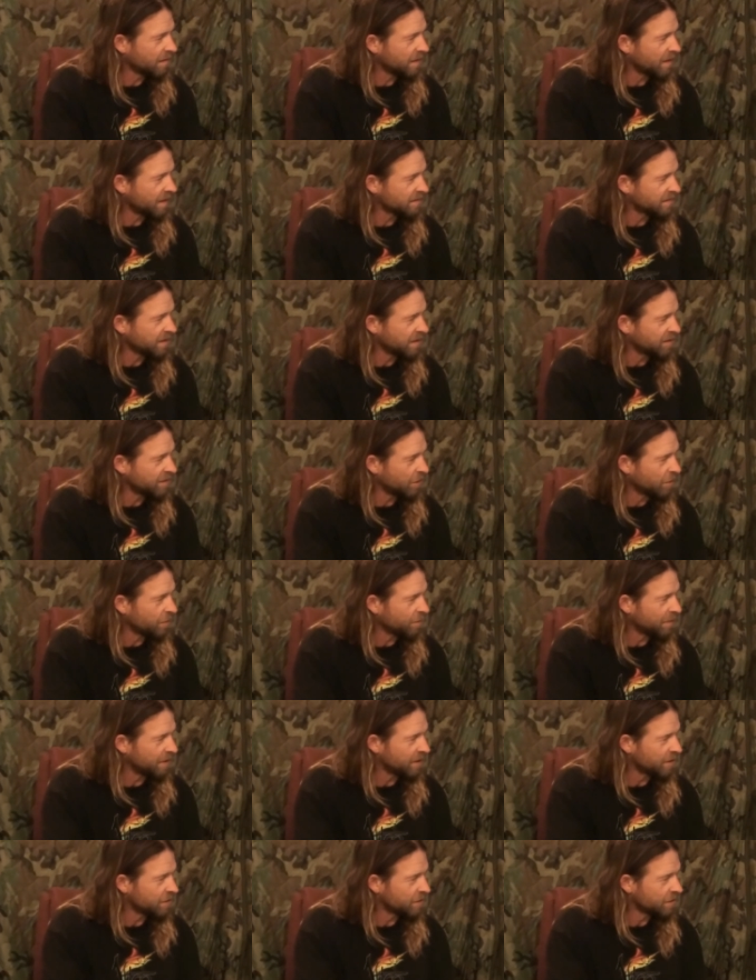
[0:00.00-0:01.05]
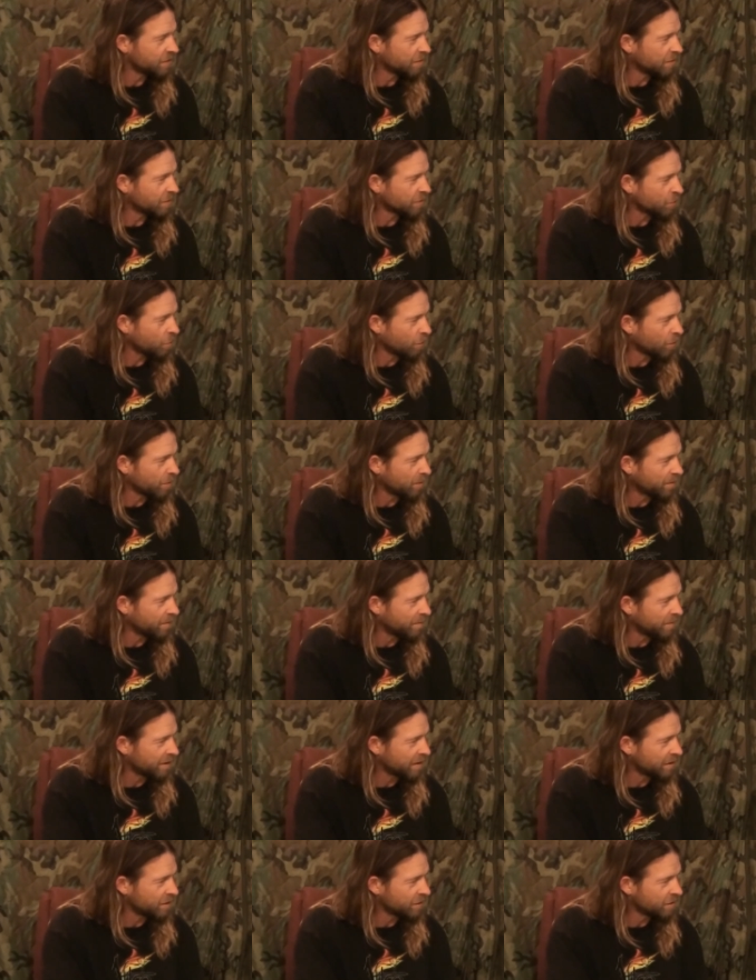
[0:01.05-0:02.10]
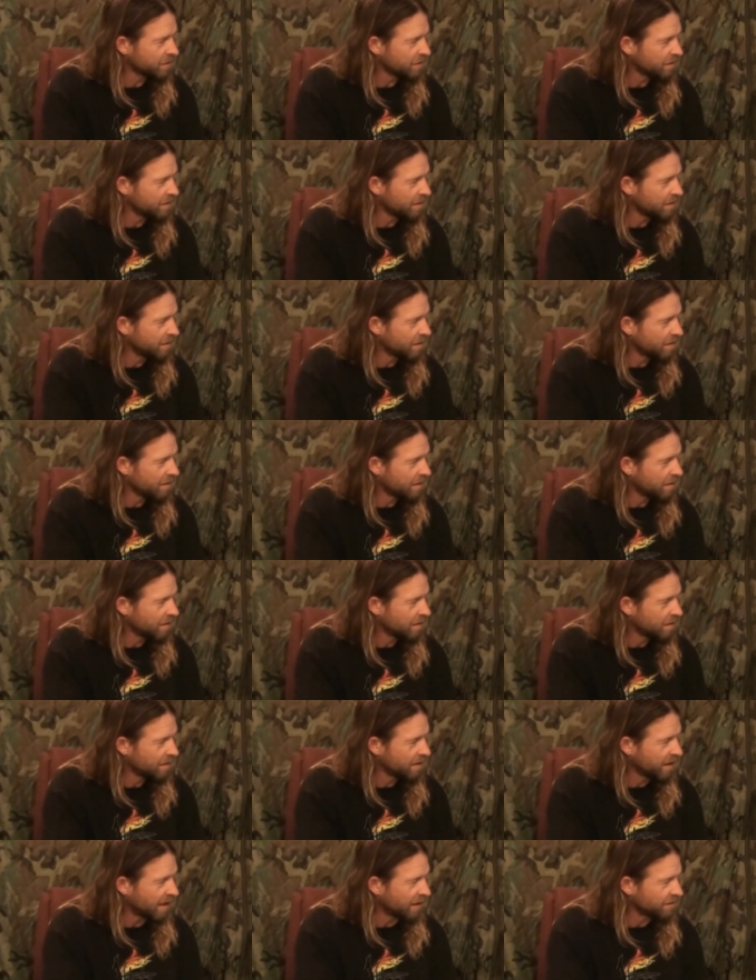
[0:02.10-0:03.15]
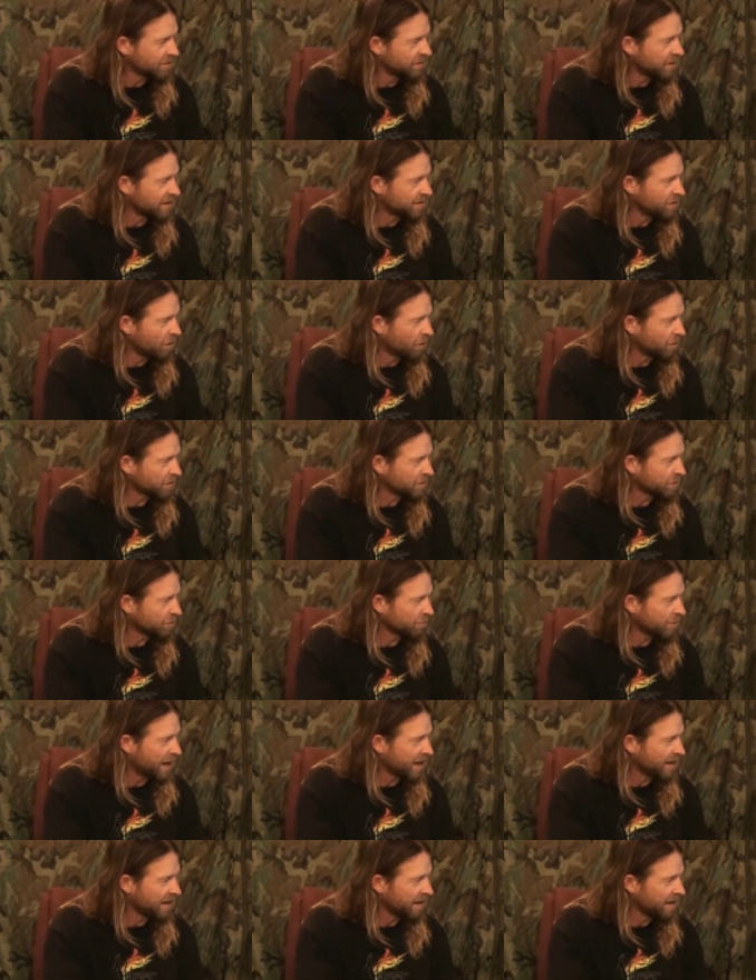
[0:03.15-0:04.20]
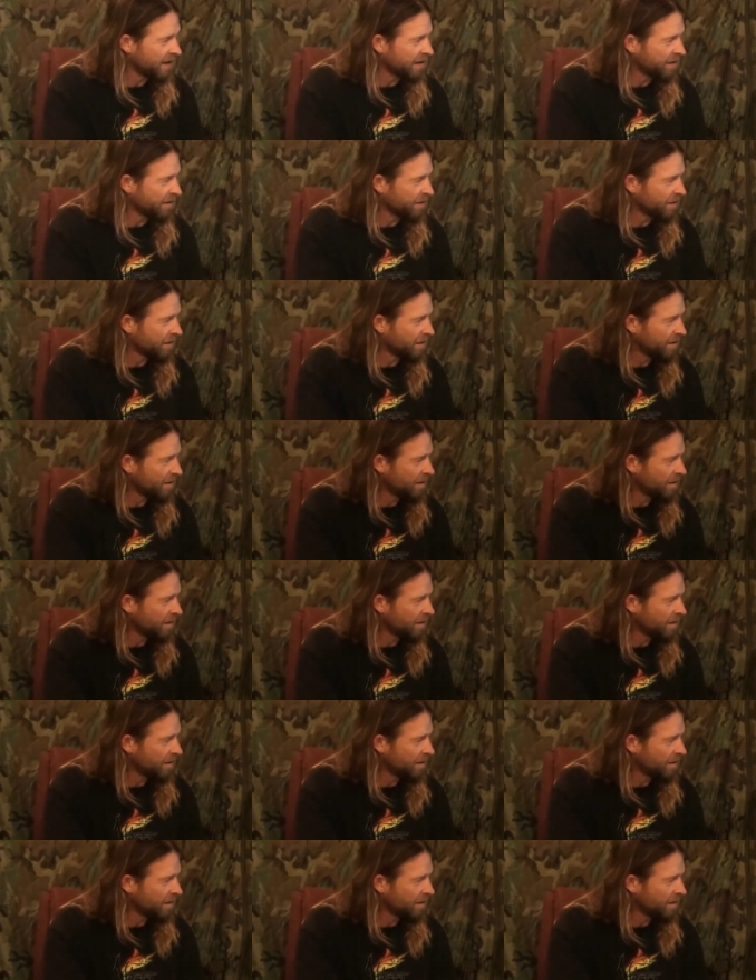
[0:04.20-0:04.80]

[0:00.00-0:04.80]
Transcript: Yes, Daytona Beach. That's Ormond Beach. Yeah, Daytona. So right here,